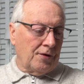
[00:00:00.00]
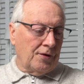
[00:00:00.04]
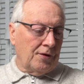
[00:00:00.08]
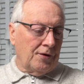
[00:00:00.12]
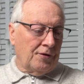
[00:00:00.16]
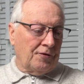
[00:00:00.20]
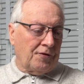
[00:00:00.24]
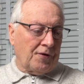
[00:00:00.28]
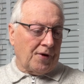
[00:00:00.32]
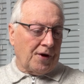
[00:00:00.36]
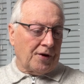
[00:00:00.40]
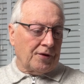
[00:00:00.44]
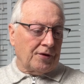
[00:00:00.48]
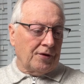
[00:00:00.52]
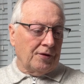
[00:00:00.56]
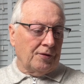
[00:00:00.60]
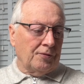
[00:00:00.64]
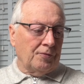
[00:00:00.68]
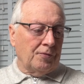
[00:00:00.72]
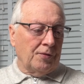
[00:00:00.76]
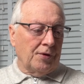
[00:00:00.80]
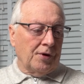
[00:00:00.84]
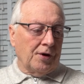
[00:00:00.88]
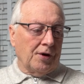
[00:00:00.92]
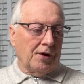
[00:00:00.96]
the fact that
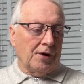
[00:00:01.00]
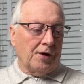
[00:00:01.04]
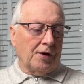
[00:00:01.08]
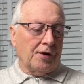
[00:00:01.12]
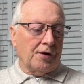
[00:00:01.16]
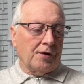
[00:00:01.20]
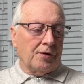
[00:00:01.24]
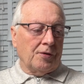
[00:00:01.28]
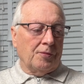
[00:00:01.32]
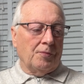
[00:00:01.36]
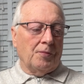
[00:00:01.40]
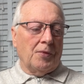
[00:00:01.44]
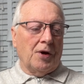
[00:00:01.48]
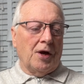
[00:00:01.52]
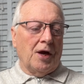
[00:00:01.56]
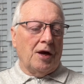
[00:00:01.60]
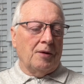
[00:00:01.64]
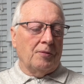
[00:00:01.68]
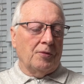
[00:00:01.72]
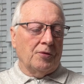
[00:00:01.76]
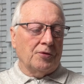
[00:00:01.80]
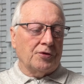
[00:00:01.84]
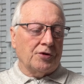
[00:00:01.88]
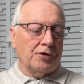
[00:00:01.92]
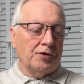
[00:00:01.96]
we're
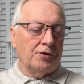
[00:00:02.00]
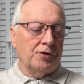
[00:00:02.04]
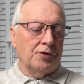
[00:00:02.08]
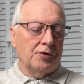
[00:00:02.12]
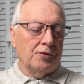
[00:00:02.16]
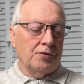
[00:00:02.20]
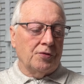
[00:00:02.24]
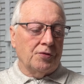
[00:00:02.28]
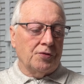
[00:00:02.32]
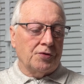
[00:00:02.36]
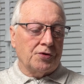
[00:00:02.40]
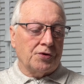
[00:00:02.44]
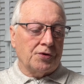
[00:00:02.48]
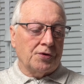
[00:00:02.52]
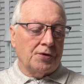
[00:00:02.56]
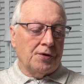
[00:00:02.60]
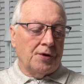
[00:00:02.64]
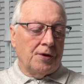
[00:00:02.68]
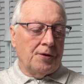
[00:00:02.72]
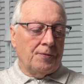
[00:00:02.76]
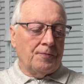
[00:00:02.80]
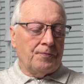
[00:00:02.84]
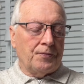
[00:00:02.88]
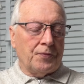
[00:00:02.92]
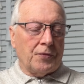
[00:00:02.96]
able to use
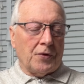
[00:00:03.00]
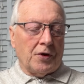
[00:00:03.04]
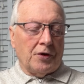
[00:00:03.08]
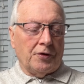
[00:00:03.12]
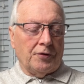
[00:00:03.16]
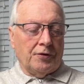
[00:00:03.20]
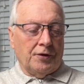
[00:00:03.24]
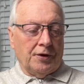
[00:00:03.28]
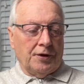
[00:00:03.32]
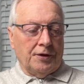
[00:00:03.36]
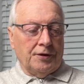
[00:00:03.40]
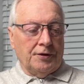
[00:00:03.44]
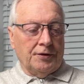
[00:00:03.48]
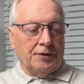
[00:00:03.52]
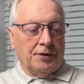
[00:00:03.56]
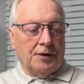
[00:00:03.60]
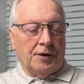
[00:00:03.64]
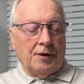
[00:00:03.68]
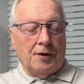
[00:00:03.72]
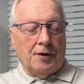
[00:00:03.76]
the